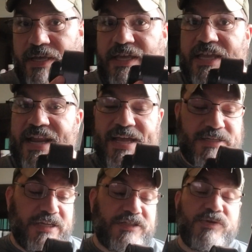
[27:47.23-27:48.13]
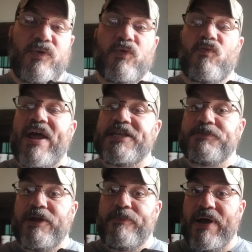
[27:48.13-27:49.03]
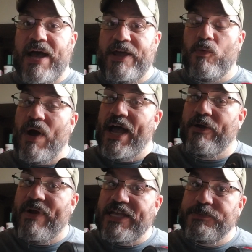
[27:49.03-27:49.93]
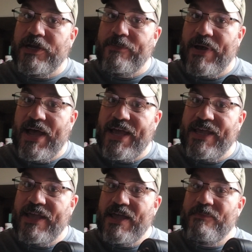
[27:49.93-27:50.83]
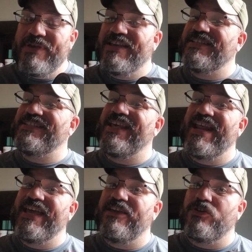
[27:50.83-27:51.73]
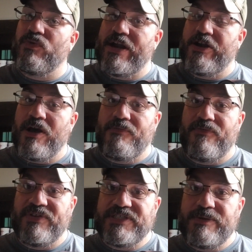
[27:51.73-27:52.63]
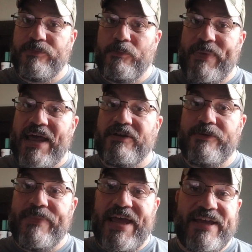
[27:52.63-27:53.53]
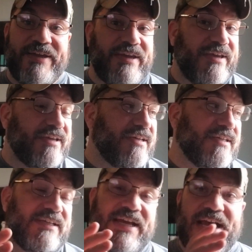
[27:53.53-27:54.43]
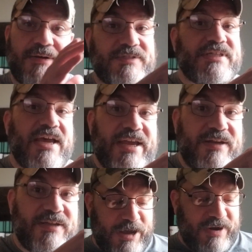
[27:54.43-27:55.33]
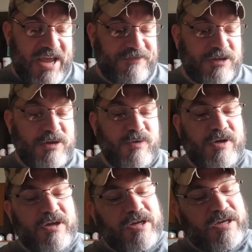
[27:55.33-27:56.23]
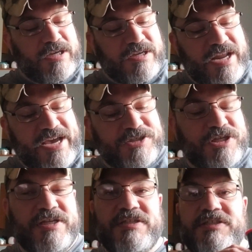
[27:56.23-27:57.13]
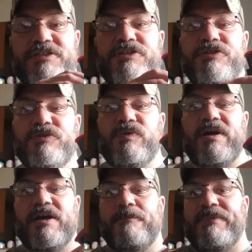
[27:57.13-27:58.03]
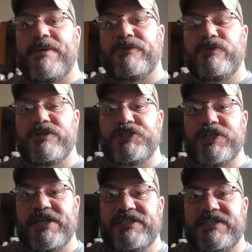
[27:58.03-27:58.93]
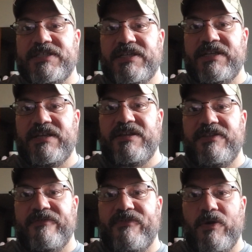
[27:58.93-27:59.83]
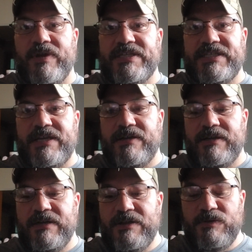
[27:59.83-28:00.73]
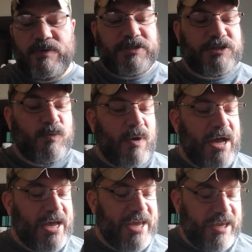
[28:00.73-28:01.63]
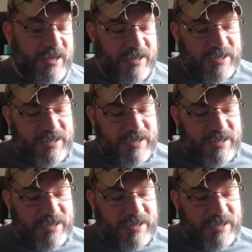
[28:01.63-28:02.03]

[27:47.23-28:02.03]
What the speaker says: connect it to a Raspberry Pi. Why a Raspberry Pi? Because then I can run it off of a simple battery bank outside. I would have to do connections to be able to adjust the focus here, which is why